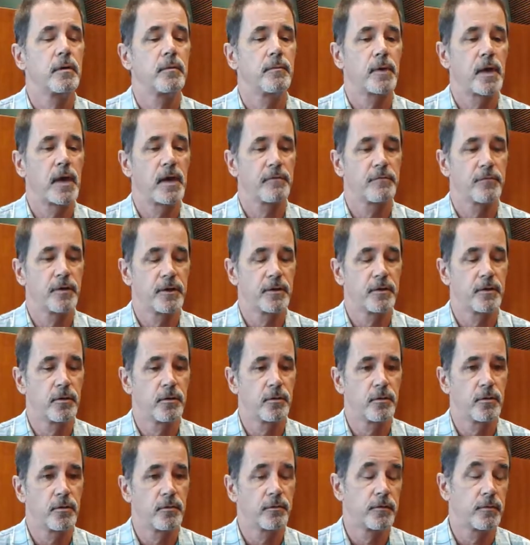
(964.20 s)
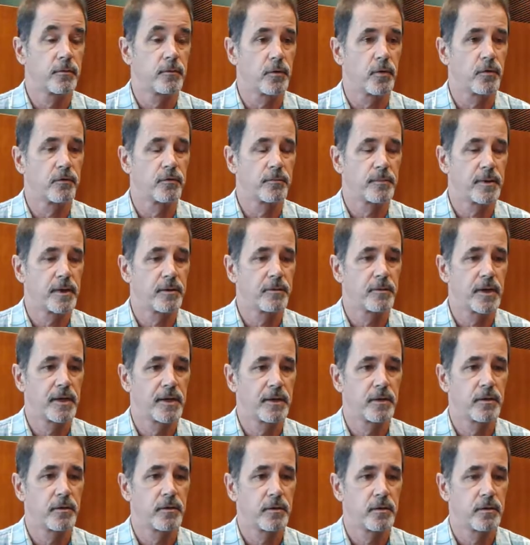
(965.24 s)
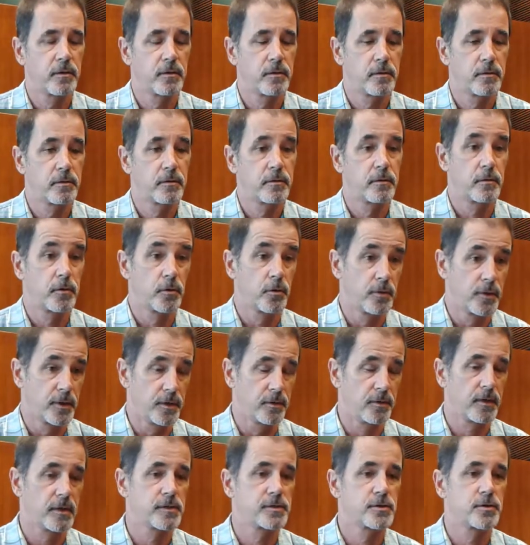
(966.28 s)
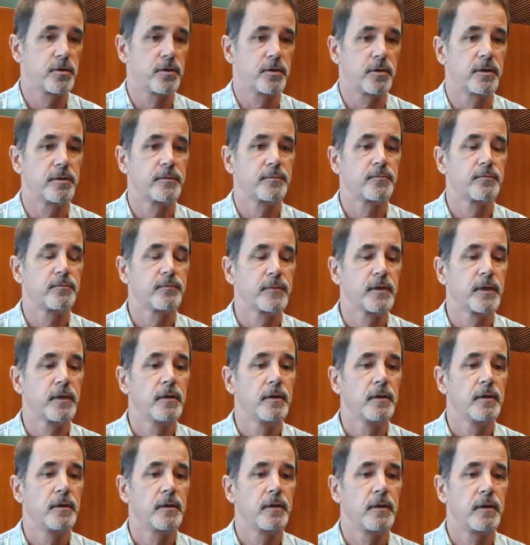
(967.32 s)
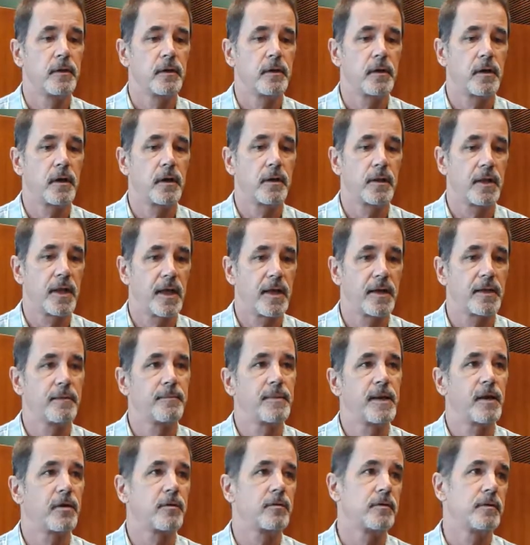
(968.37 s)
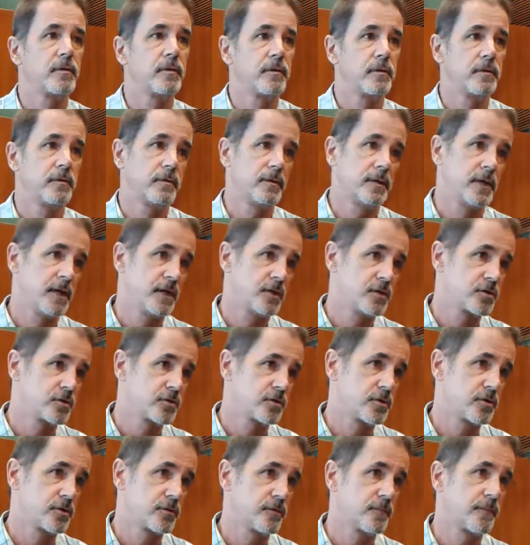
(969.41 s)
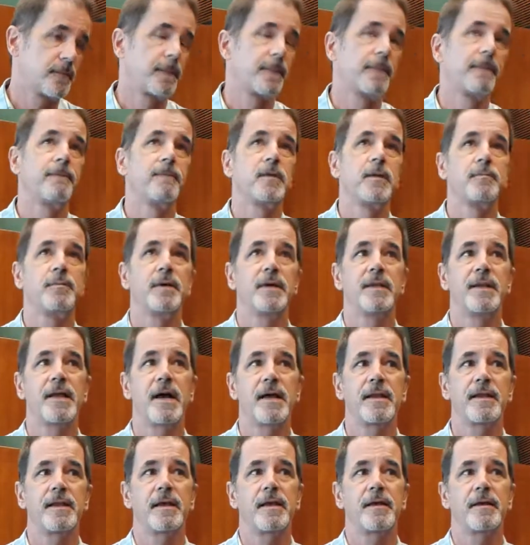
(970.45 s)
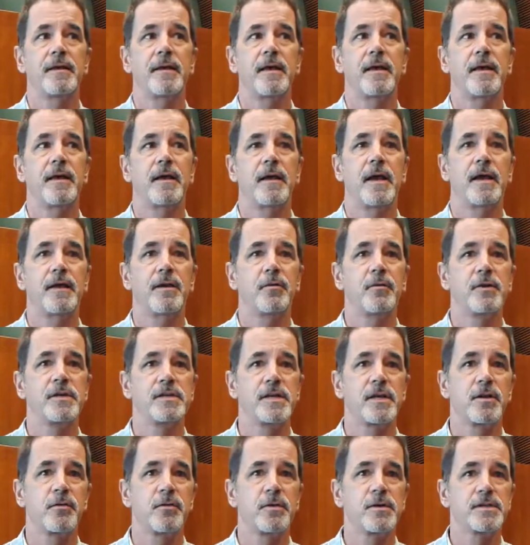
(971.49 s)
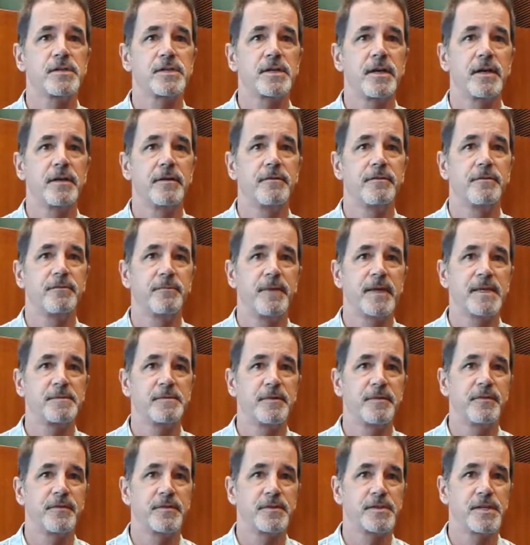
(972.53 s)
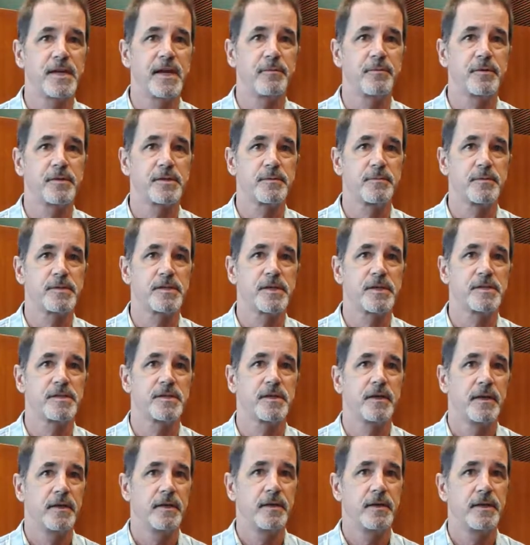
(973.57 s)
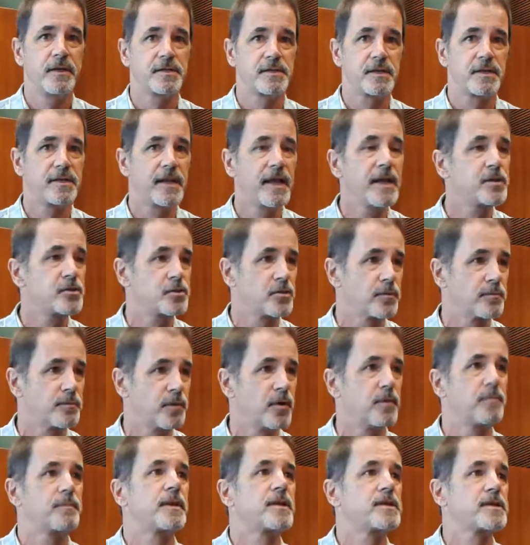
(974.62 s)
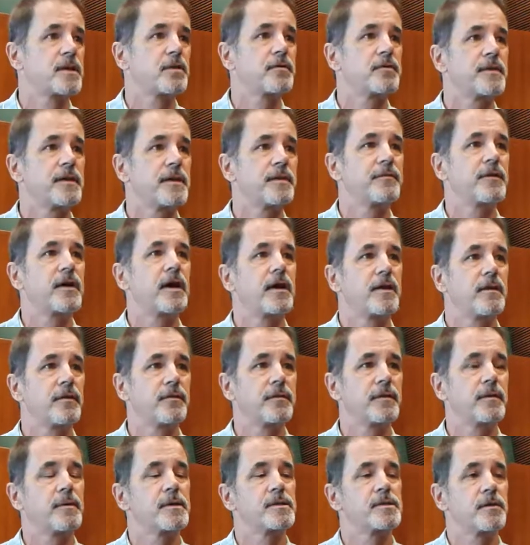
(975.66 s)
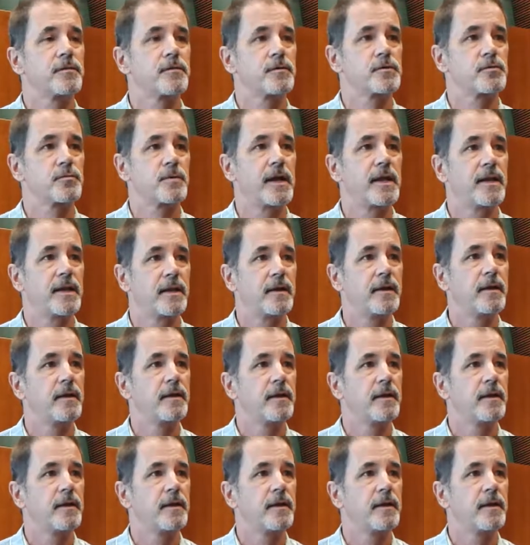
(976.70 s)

I've written over my writing career, let's call it, a lot about nature, but not. It always kind of makes me feel sad when someone says he's a nature poet, because I don't think of myself as writing